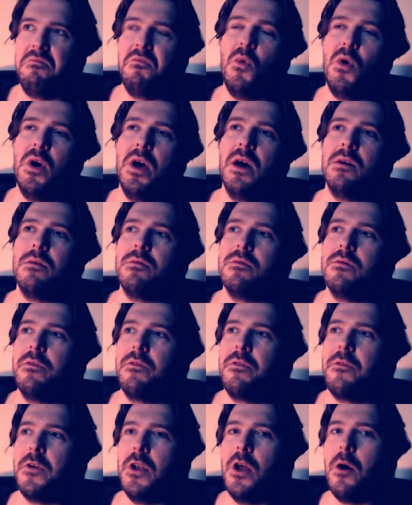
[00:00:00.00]
well,
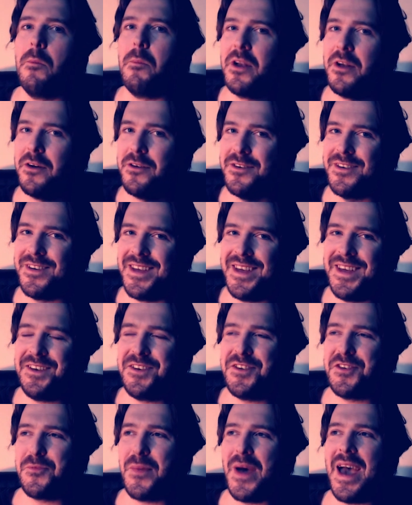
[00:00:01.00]
phenomenon
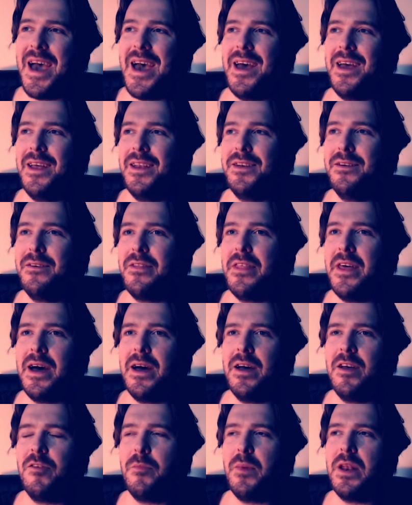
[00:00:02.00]
in Japan
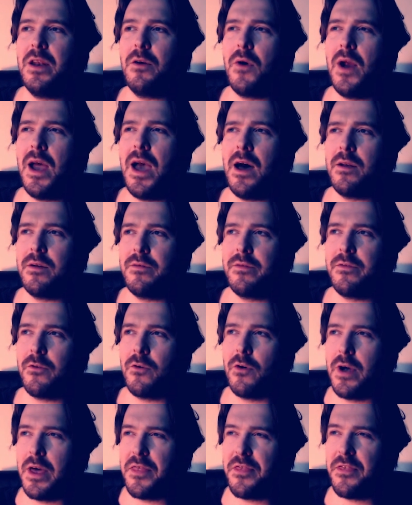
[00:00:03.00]
that has been around
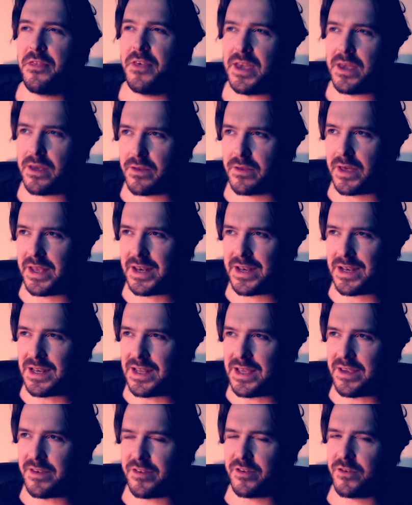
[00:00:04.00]
for, I think, at
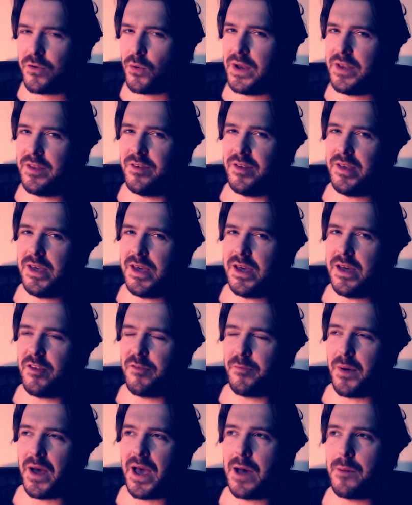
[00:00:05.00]
least 20
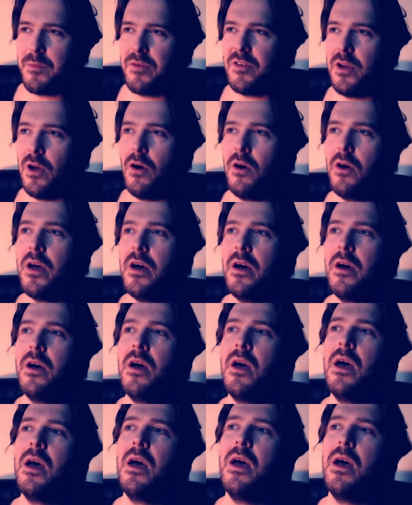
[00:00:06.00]
years, perhaps longer.